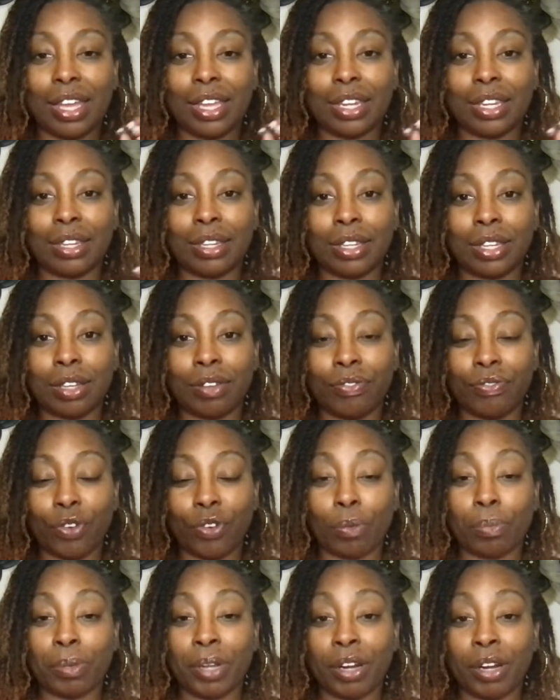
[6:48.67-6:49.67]

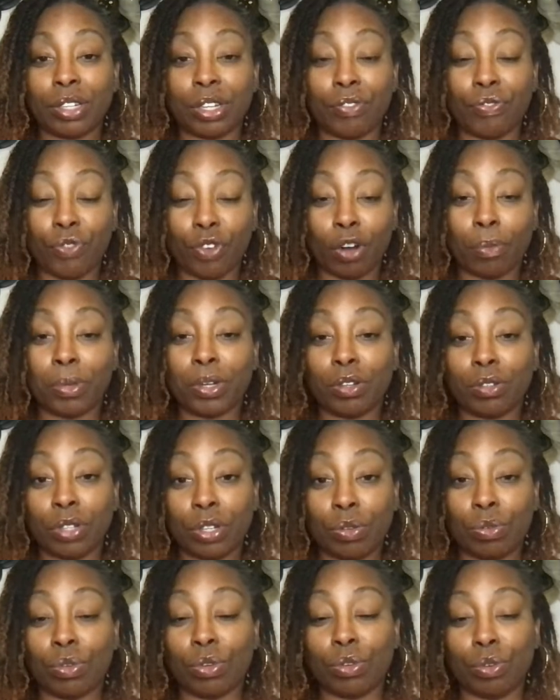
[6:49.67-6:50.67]
there's a
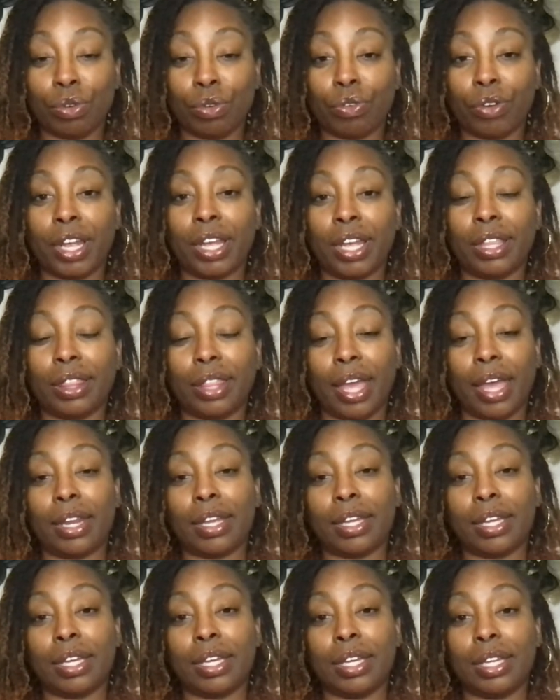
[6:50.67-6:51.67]
pharmaceutical grade
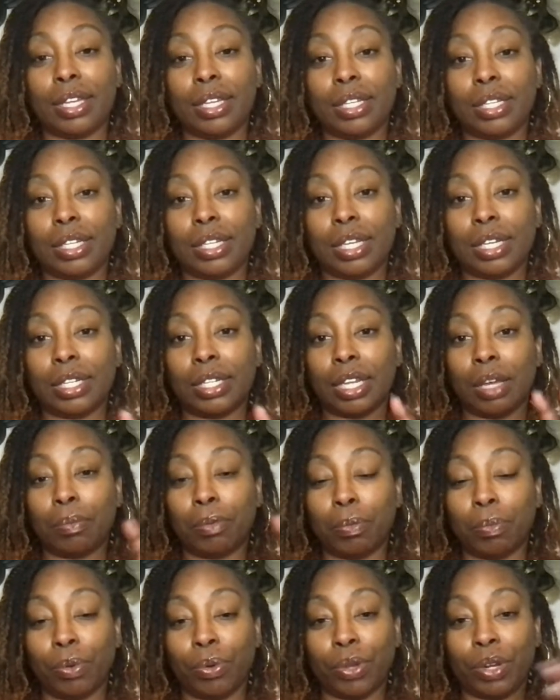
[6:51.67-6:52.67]
that is
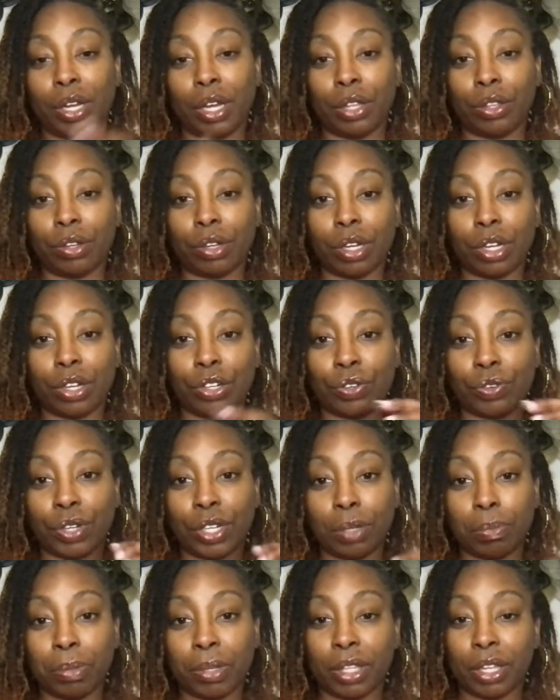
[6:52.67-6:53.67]
acceptable in other
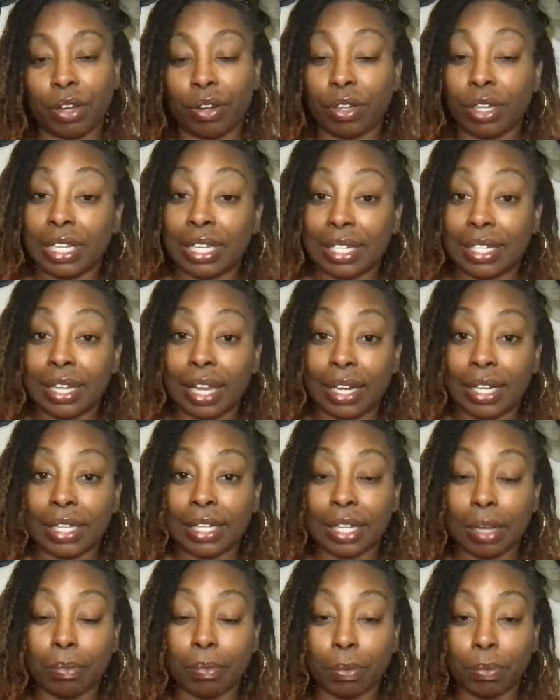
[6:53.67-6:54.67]
countries, but there it's not
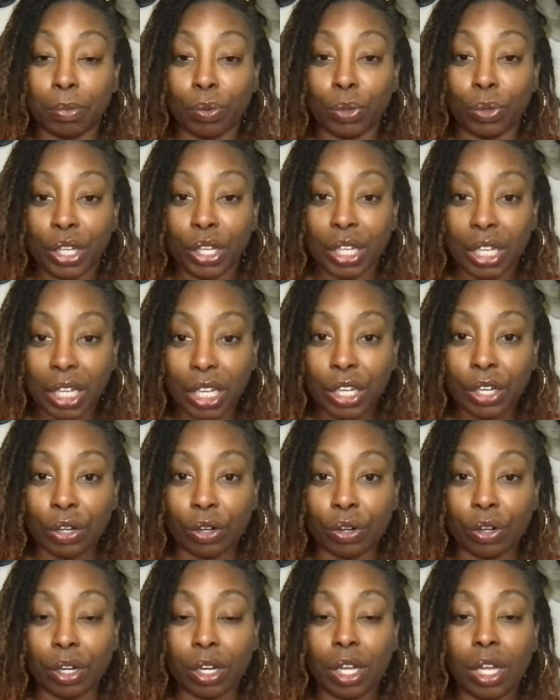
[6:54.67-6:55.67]
acceptable
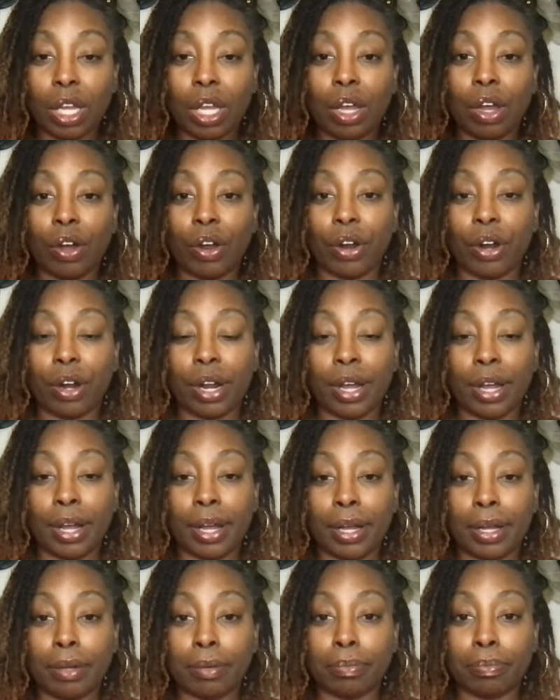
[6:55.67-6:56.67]
here, or
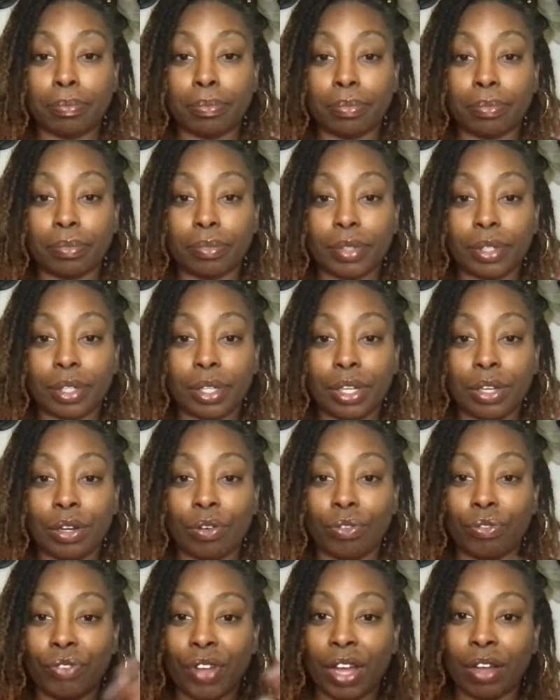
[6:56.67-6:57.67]
found
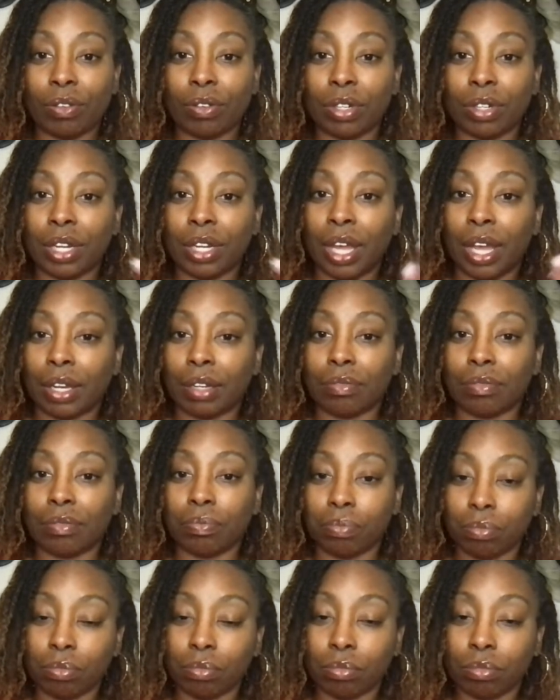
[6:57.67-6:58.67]
that
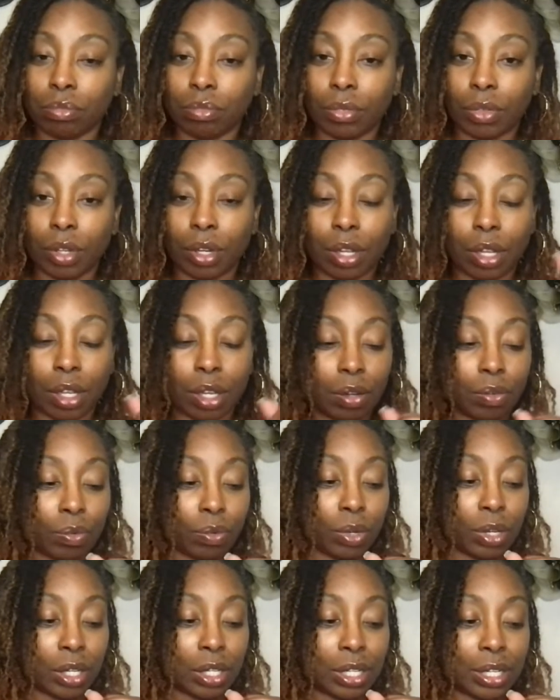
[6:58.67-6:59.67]

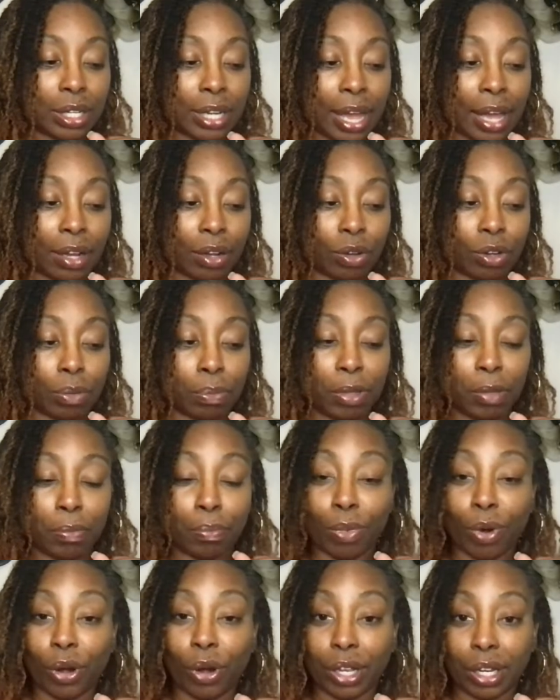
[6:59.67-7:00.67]
it's not going to be
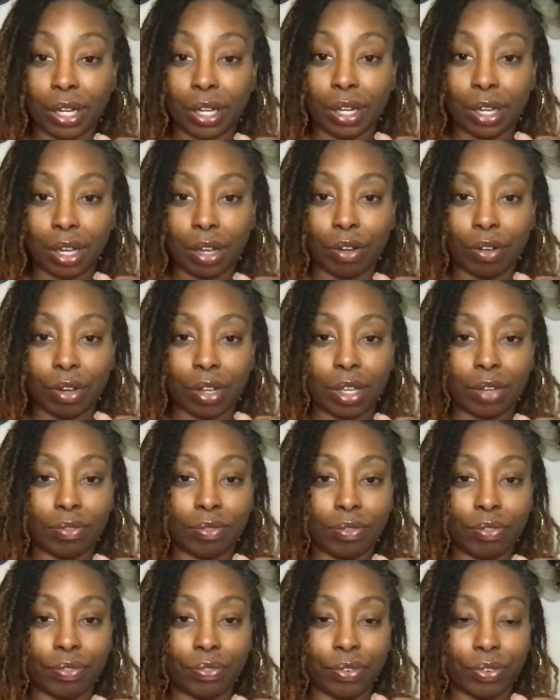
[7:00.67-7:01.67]
marketed here
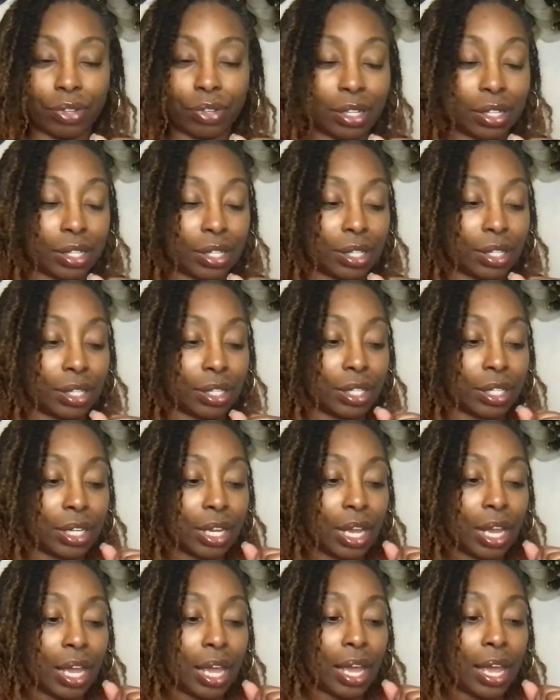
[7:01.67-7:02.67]
in, for instance.
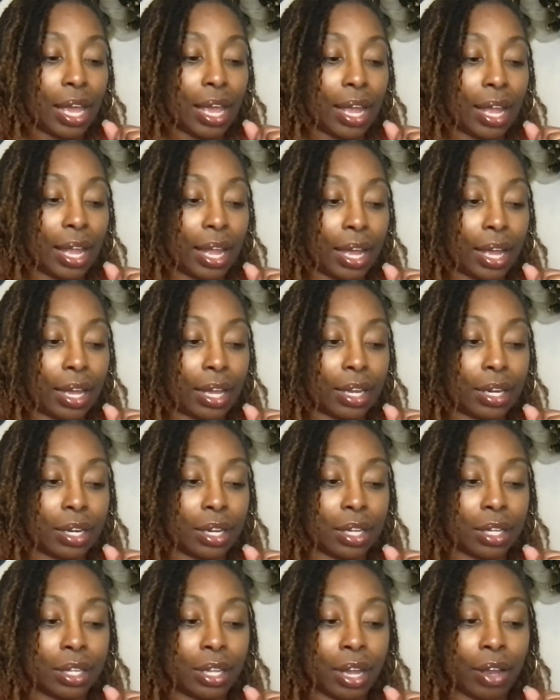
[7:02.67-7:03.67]

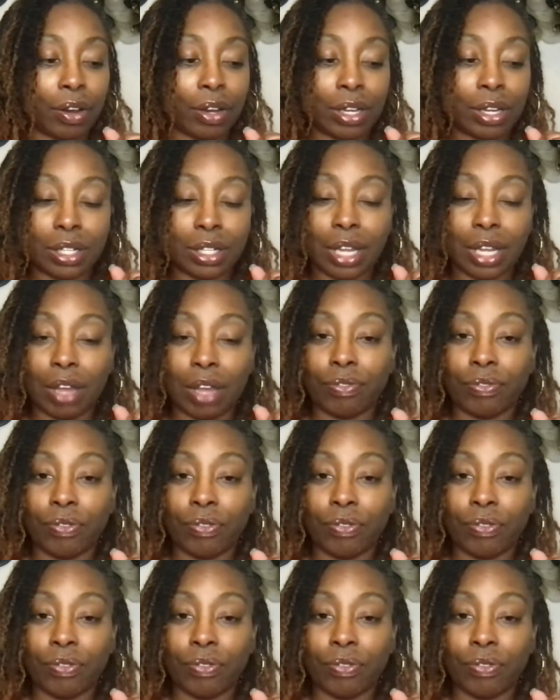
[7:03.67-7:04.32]
And there is that